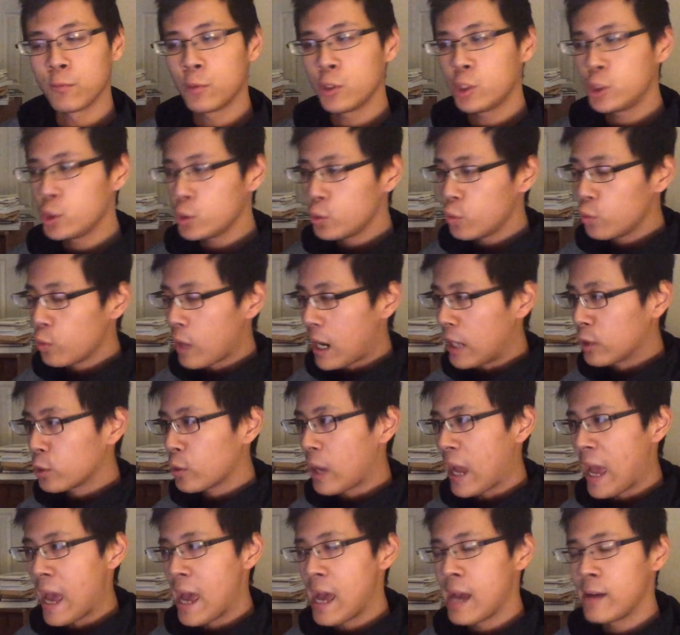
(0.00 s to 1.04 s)
Would you rather
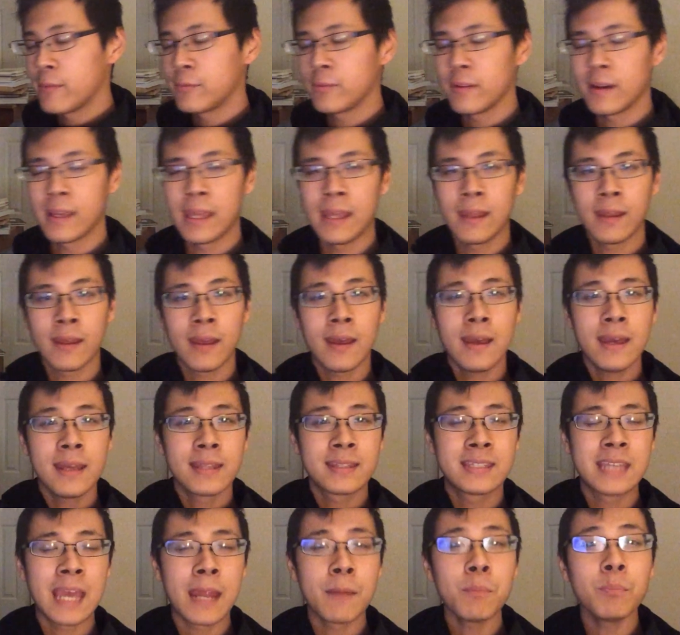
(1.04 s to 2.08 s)
have
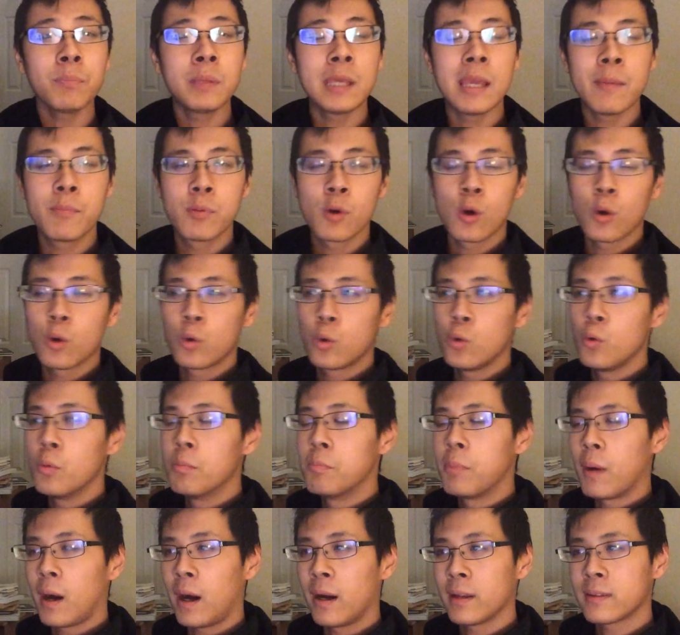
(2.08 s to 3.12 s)
10 people who
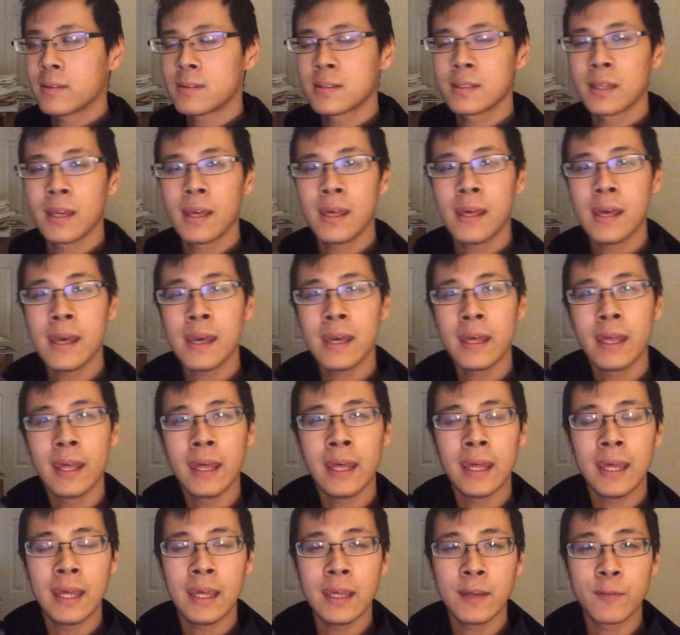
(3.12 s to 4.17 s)
bought
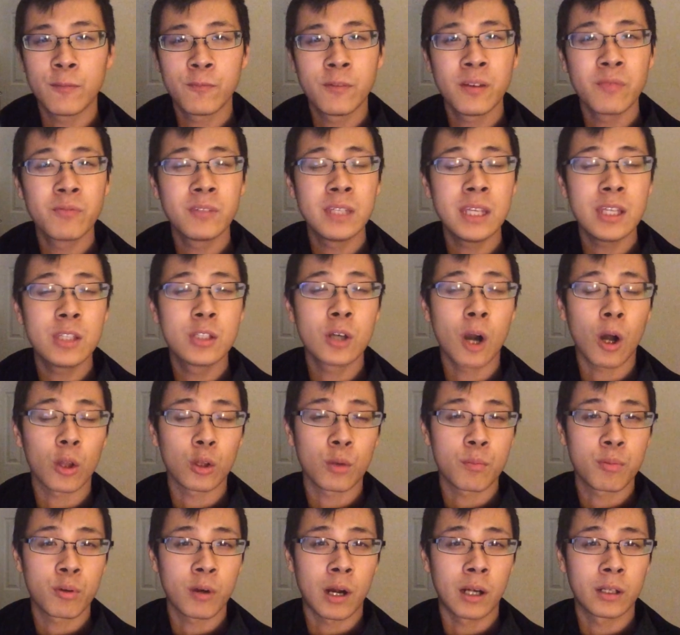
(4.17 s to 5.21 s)
a
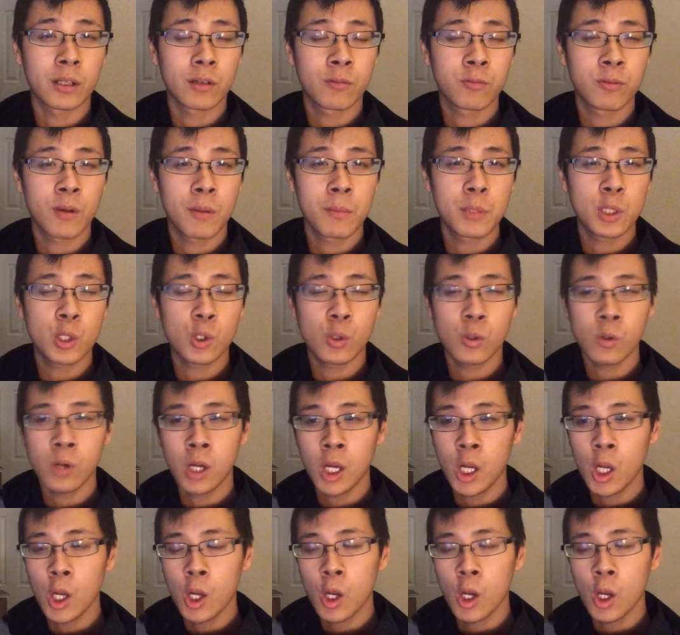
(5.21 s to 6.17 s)
$50 product from you,